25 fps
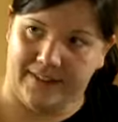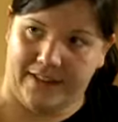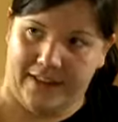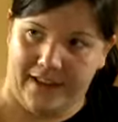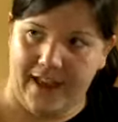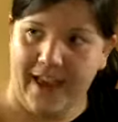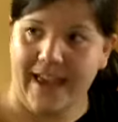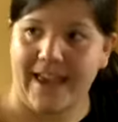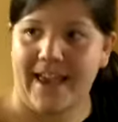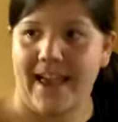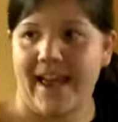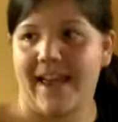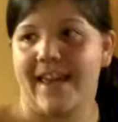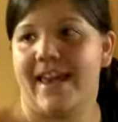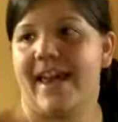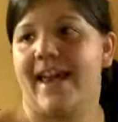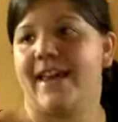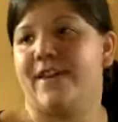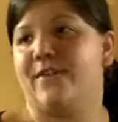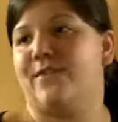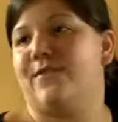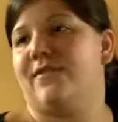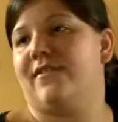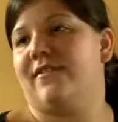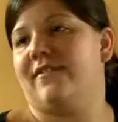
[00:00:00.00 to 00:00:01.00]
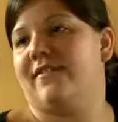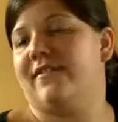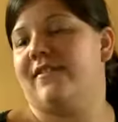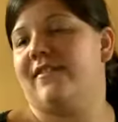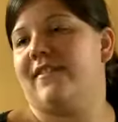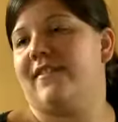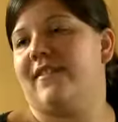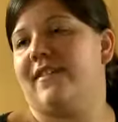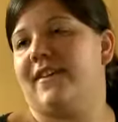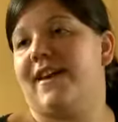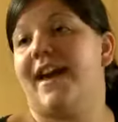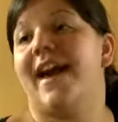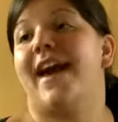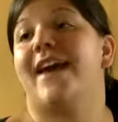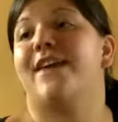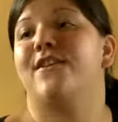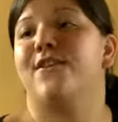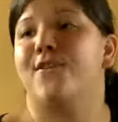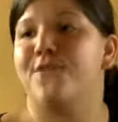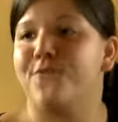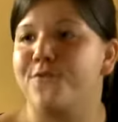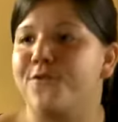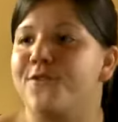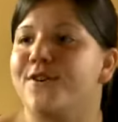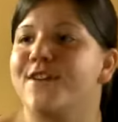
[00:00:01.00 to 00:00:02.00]
I could kind
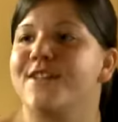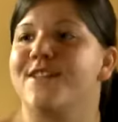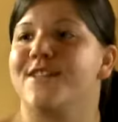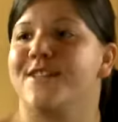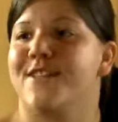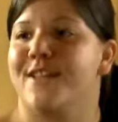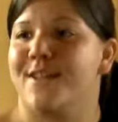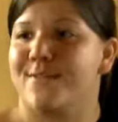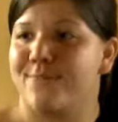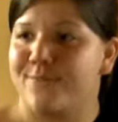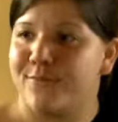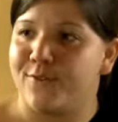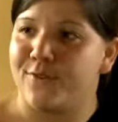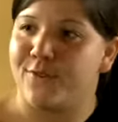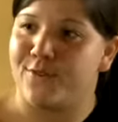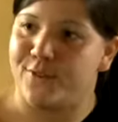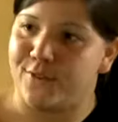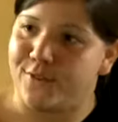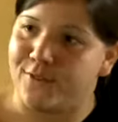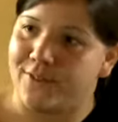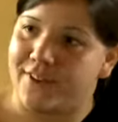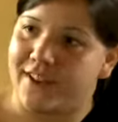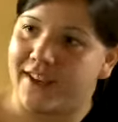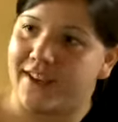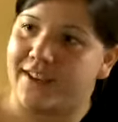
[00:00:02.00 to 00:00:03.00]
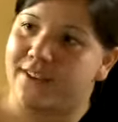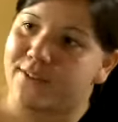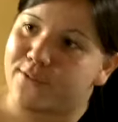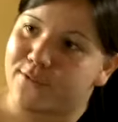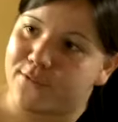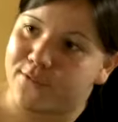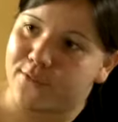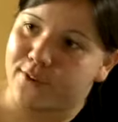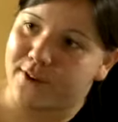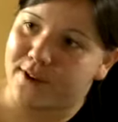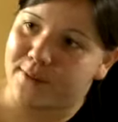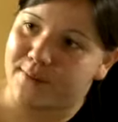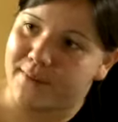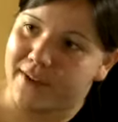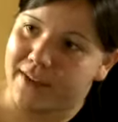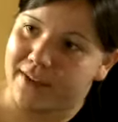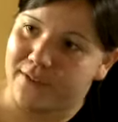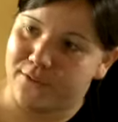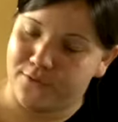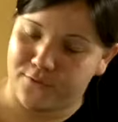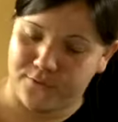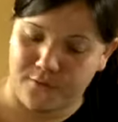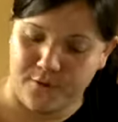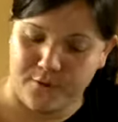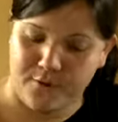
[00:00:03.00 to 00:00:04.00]
of force them to do that for me,
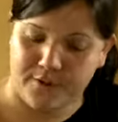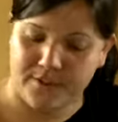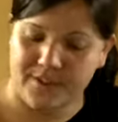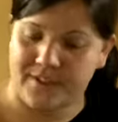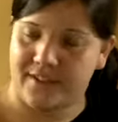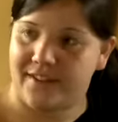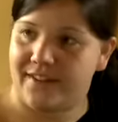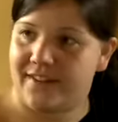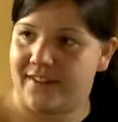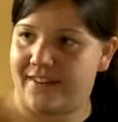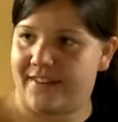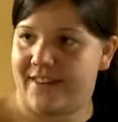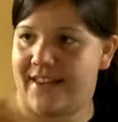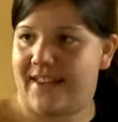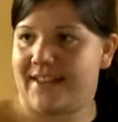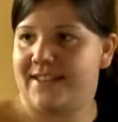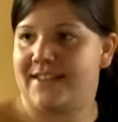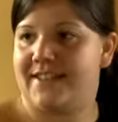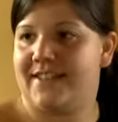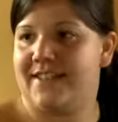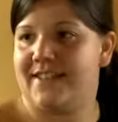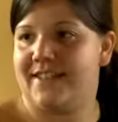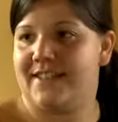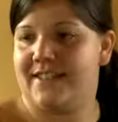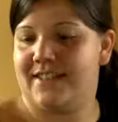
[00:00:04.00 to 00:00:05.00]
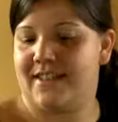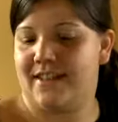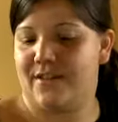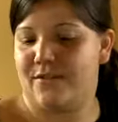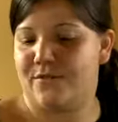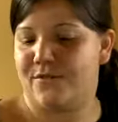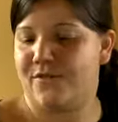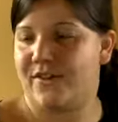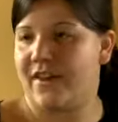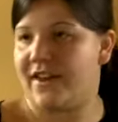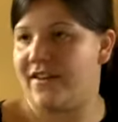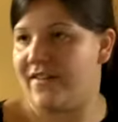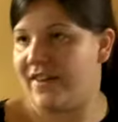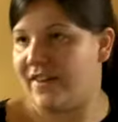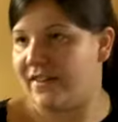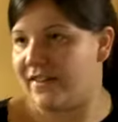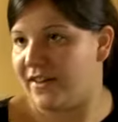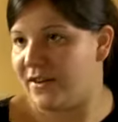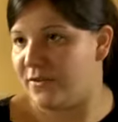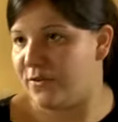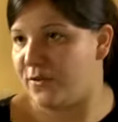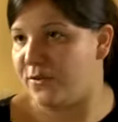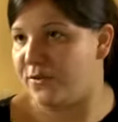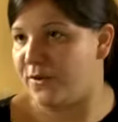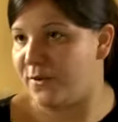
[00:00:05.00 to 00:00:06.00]
to focus on the text instead of sharing
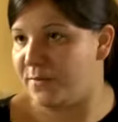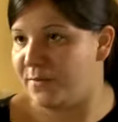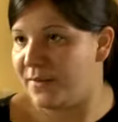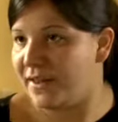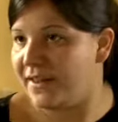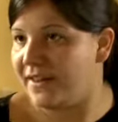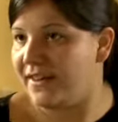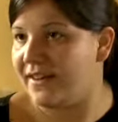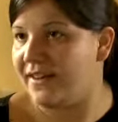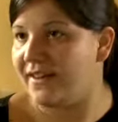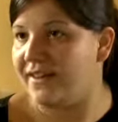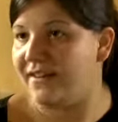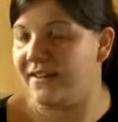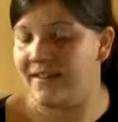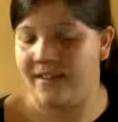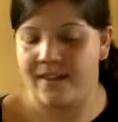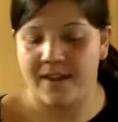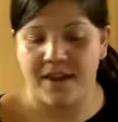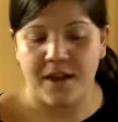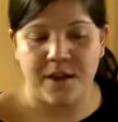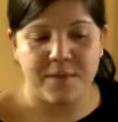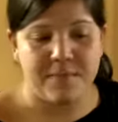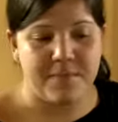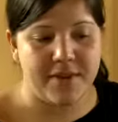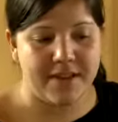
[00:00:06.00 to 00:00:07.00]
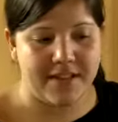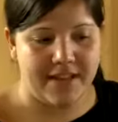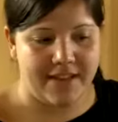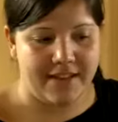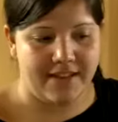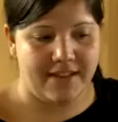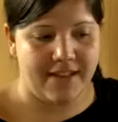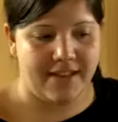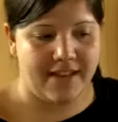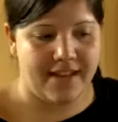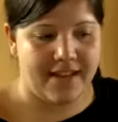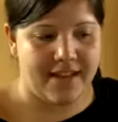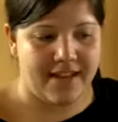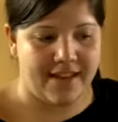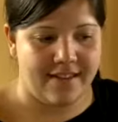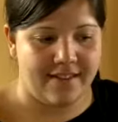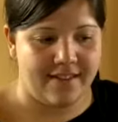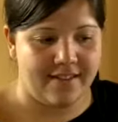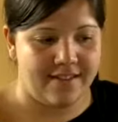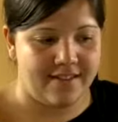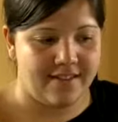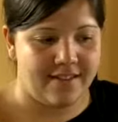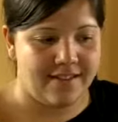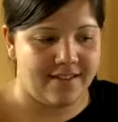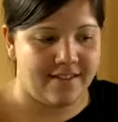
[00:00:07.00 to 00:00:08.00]
their own opinion. But in the
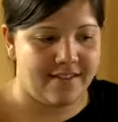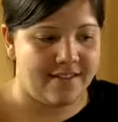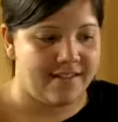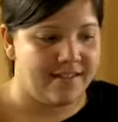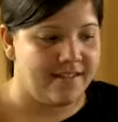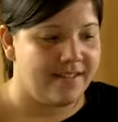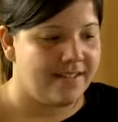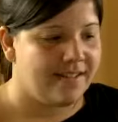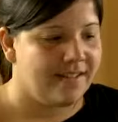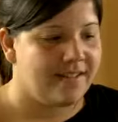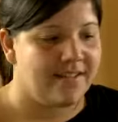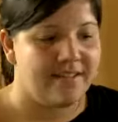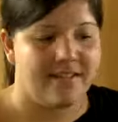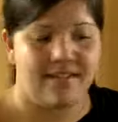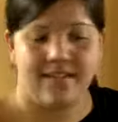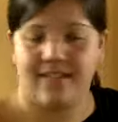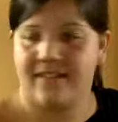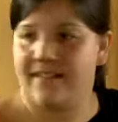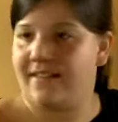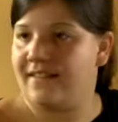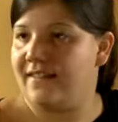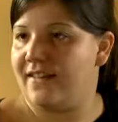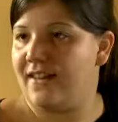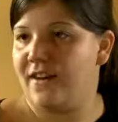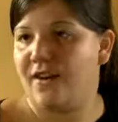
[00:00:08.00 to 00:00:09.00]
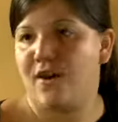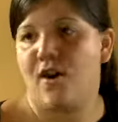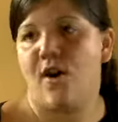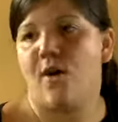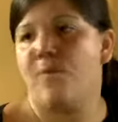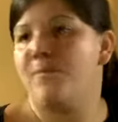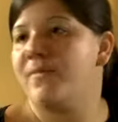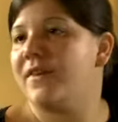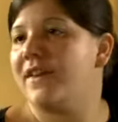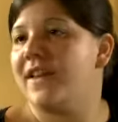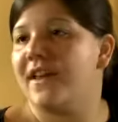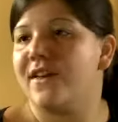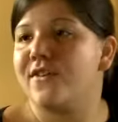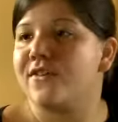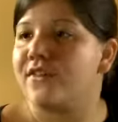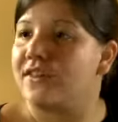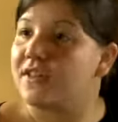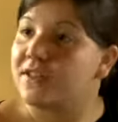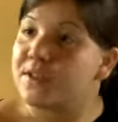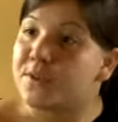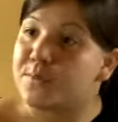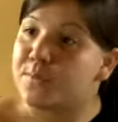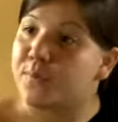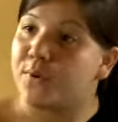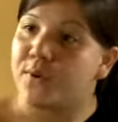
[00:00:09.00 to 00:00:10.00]
end, a combination
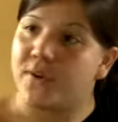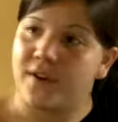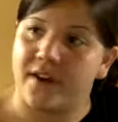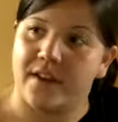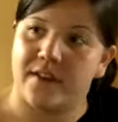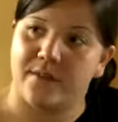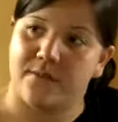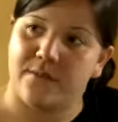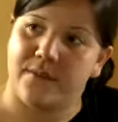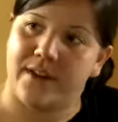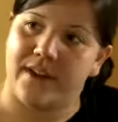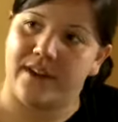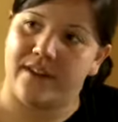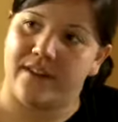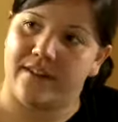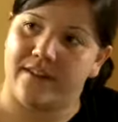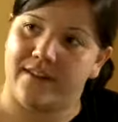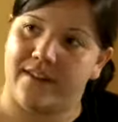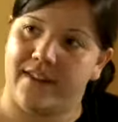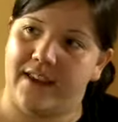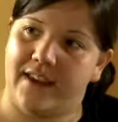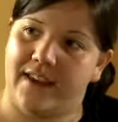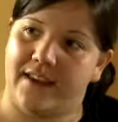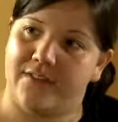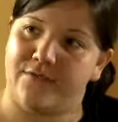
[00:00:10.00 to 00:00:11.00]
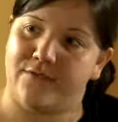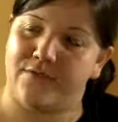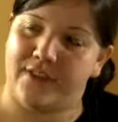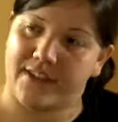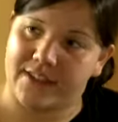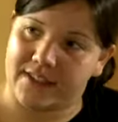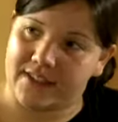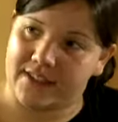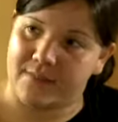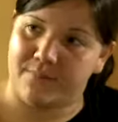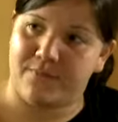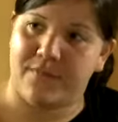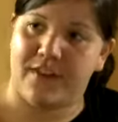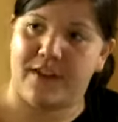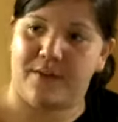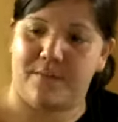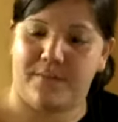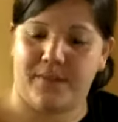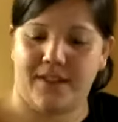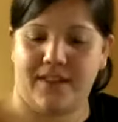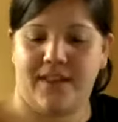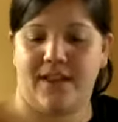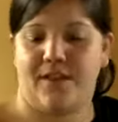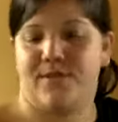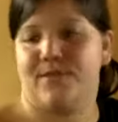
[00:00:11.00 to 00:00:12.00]
is born where they have read something,
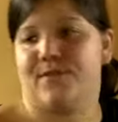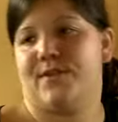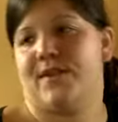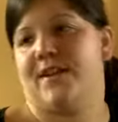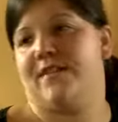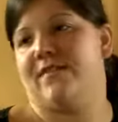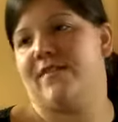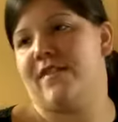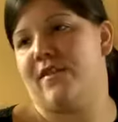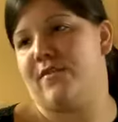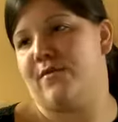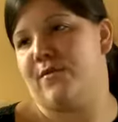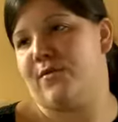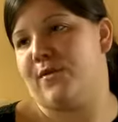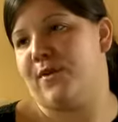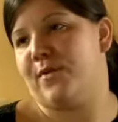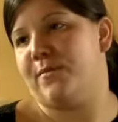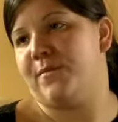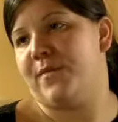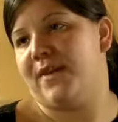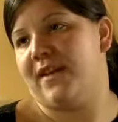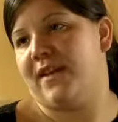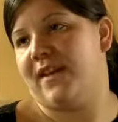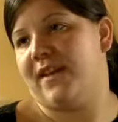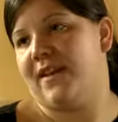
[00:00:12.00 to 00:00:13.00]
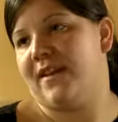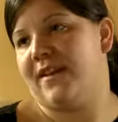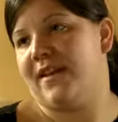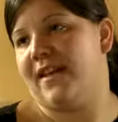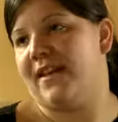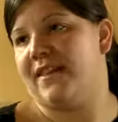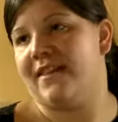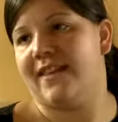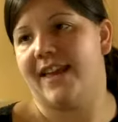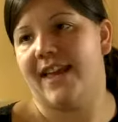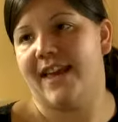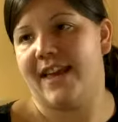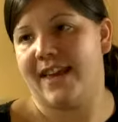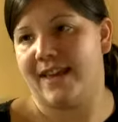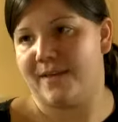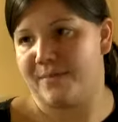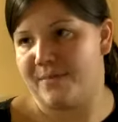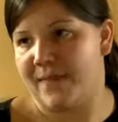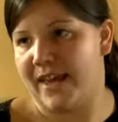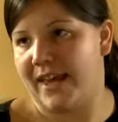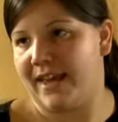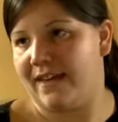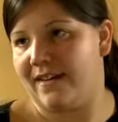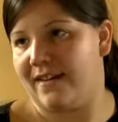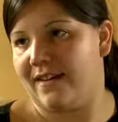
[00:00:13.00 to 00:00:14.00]
but they also have their own opinion and they can
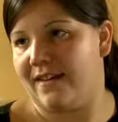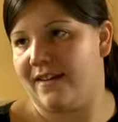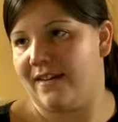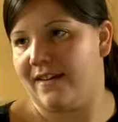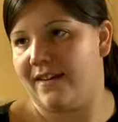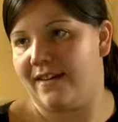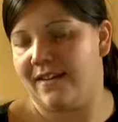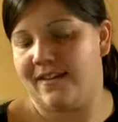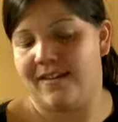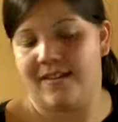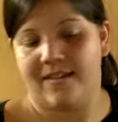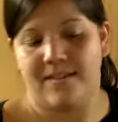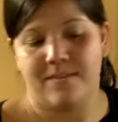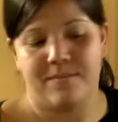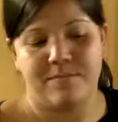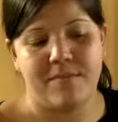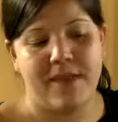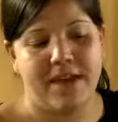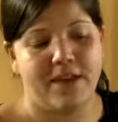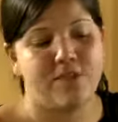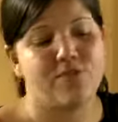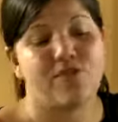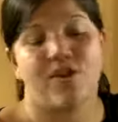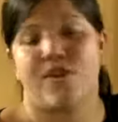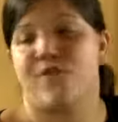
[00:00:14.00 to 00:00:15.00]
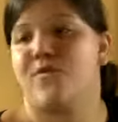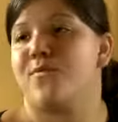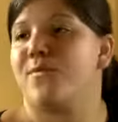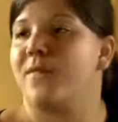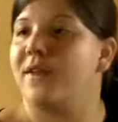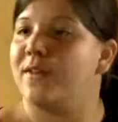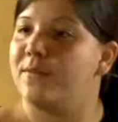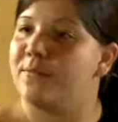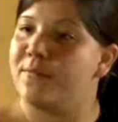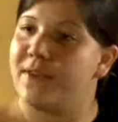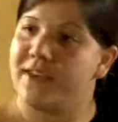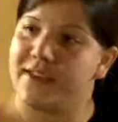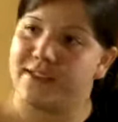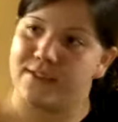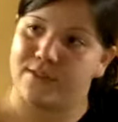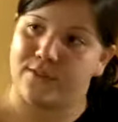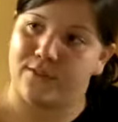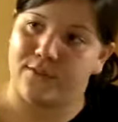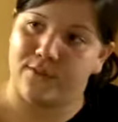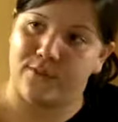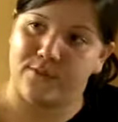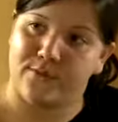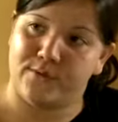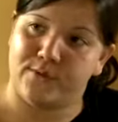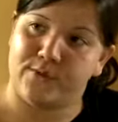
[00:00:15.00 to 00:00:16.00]
make judgment based
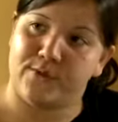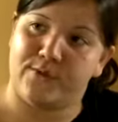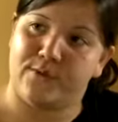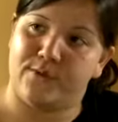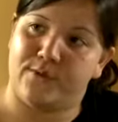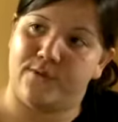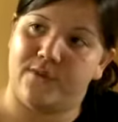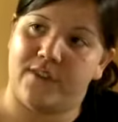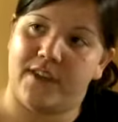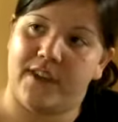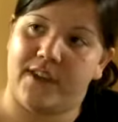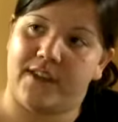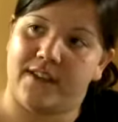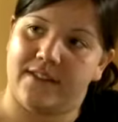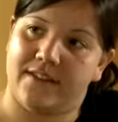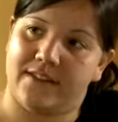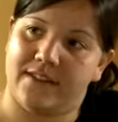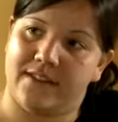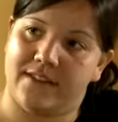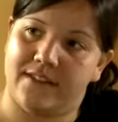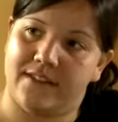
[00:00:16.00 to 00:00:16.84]
on those two things.